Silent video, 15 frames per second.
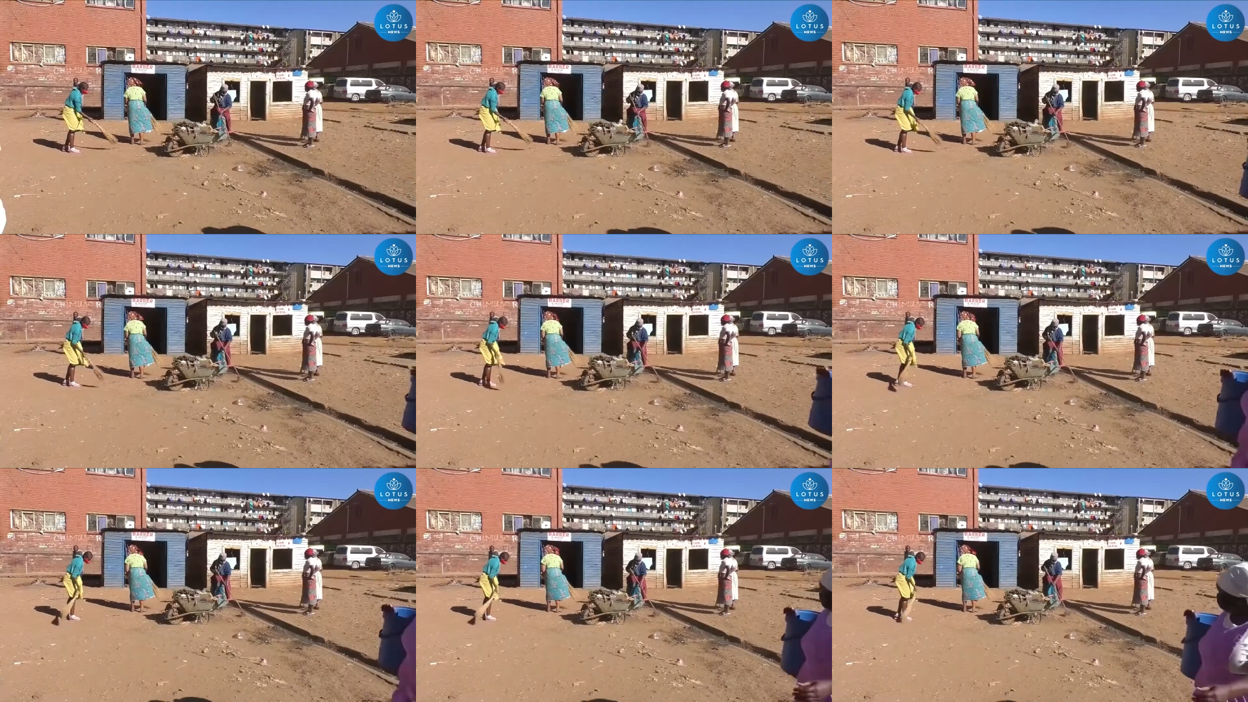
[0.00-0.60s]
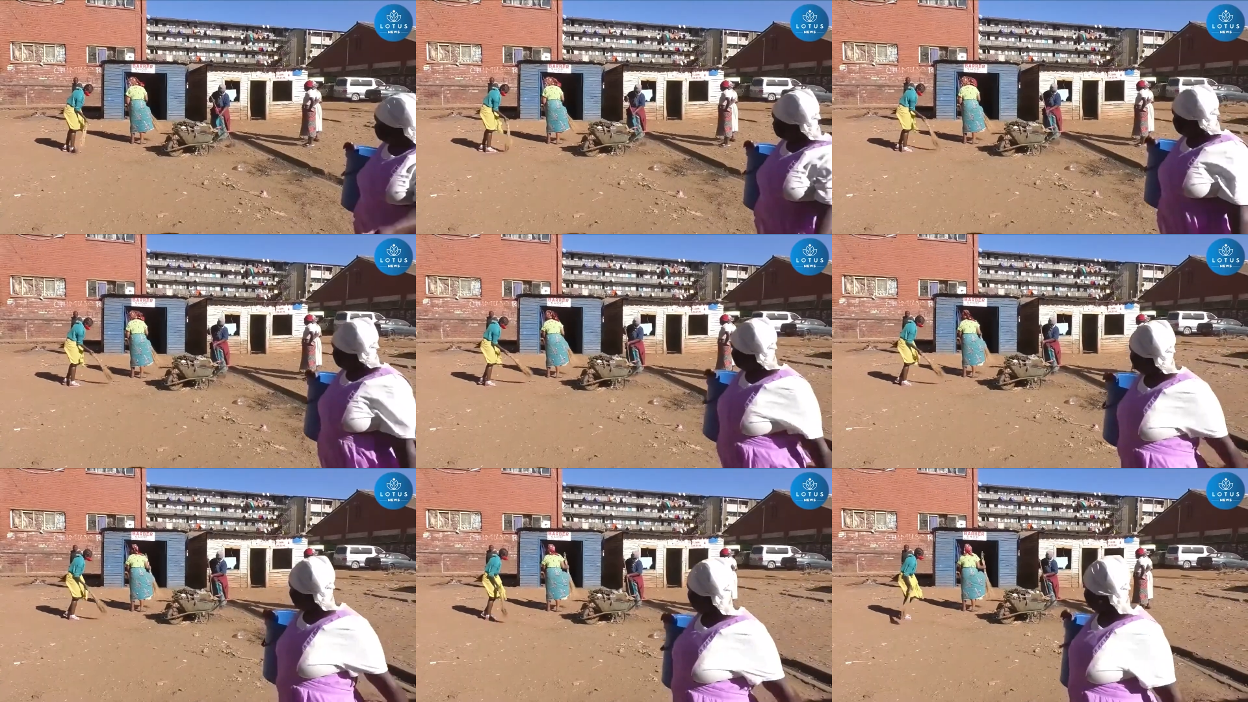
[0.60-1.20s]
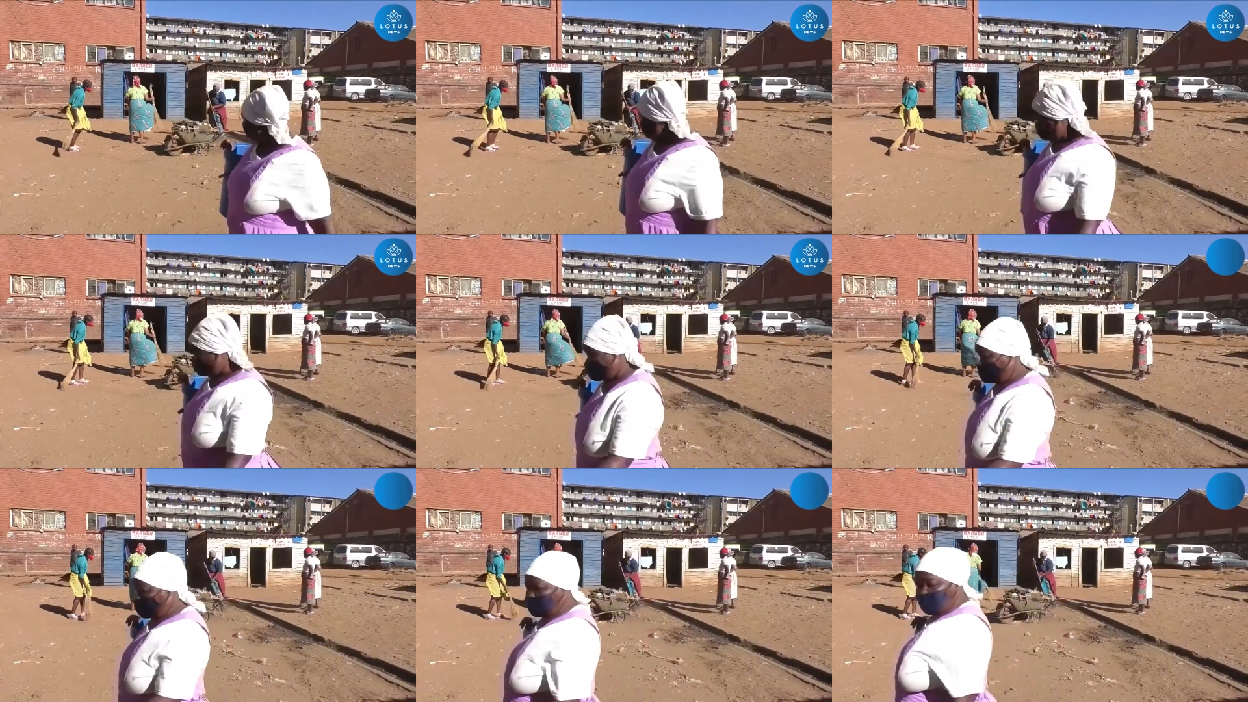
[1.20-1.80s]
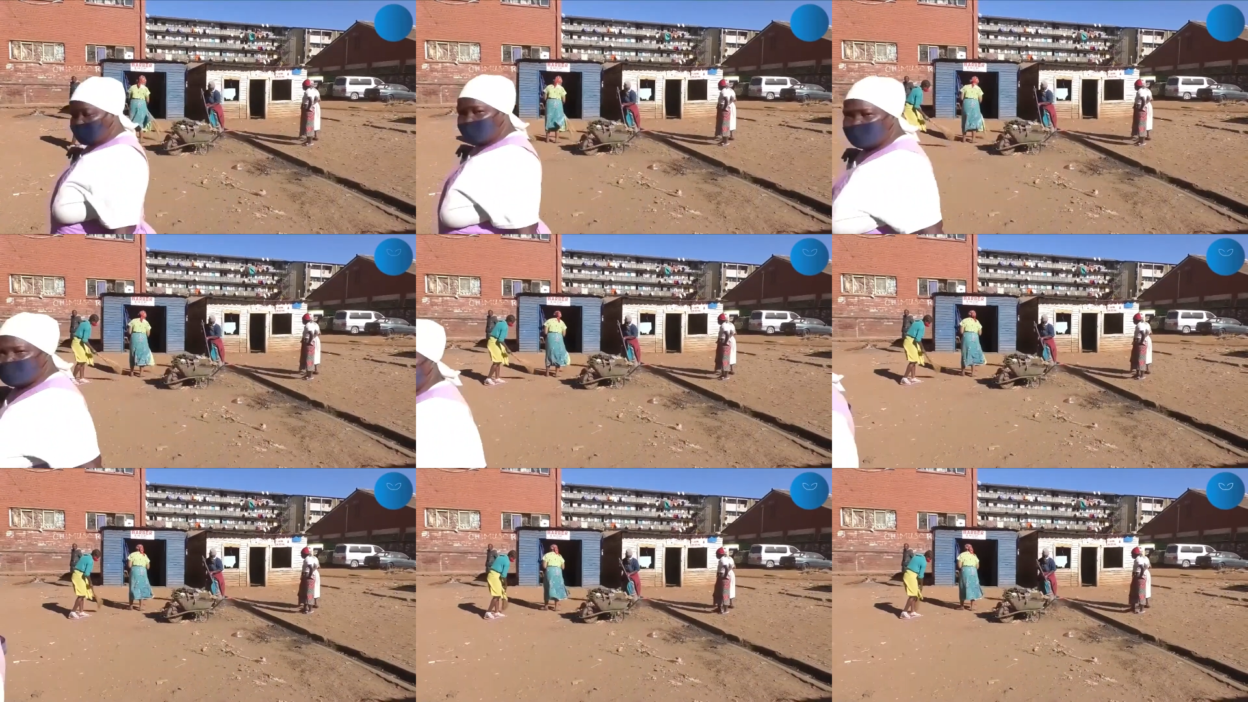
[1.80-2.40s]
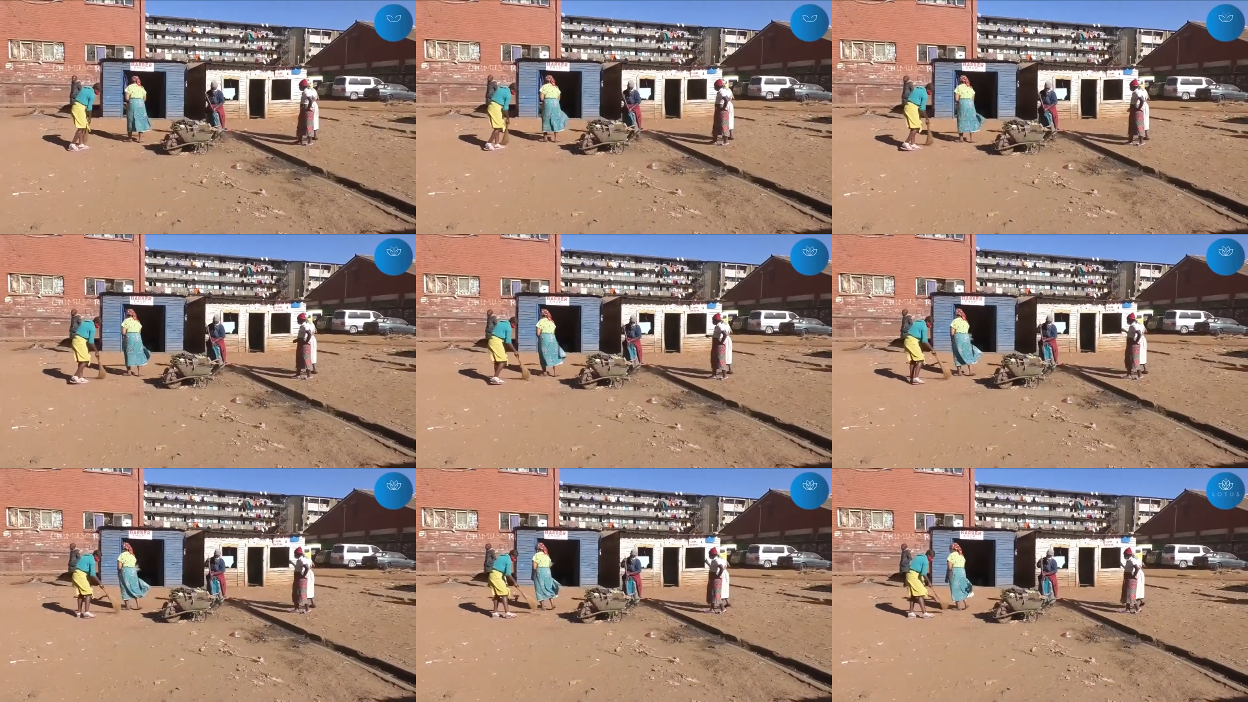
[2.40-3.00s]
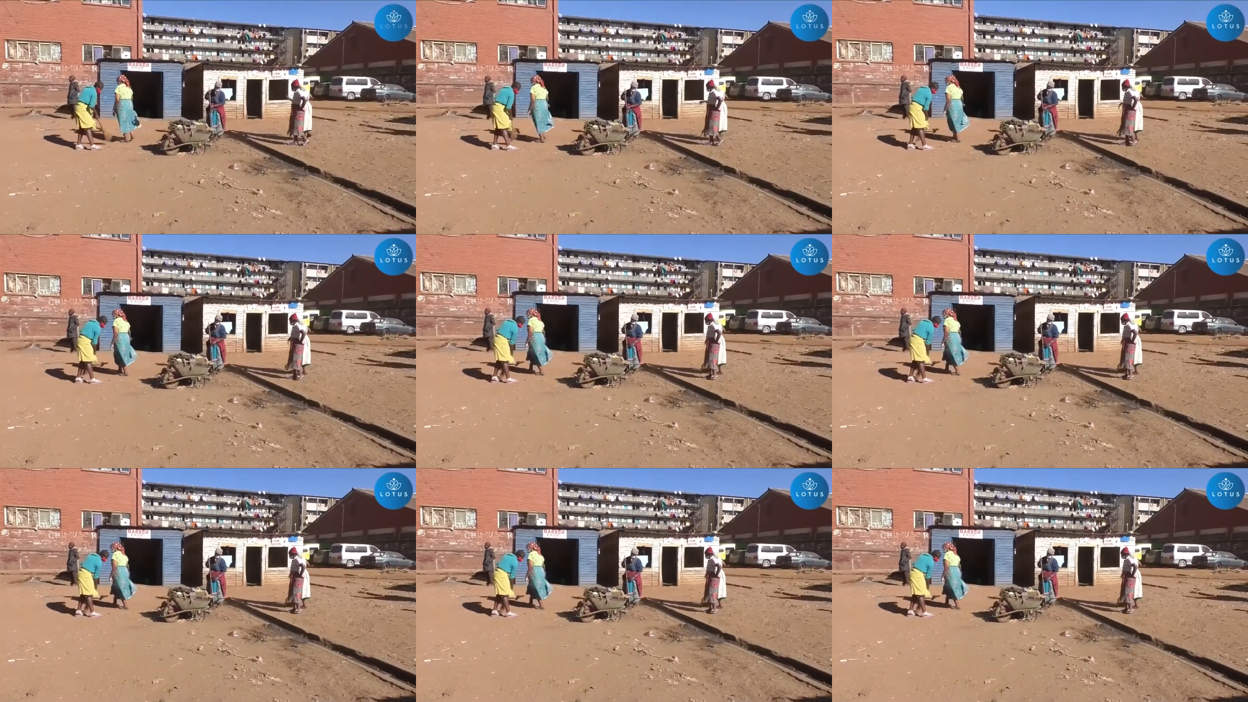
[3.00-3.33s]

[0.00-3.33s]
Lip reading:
No face is visible, so there are no lips to read.